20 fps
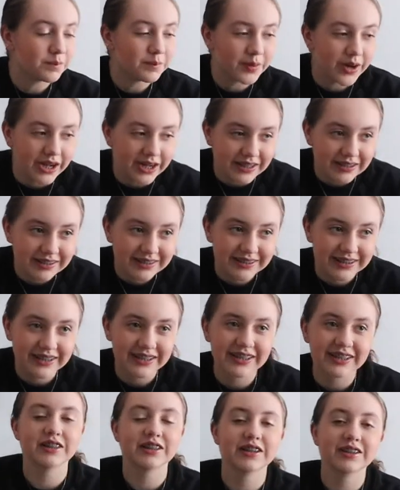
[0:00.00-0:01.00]
But
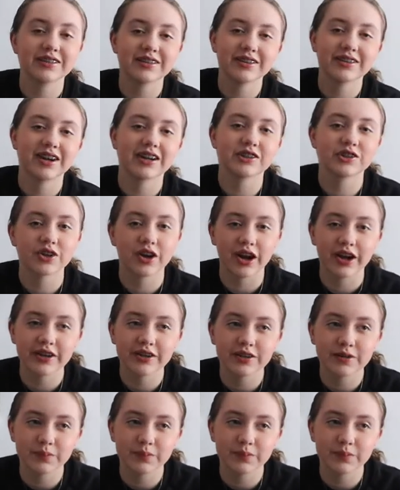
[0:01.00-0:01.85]
this year I tried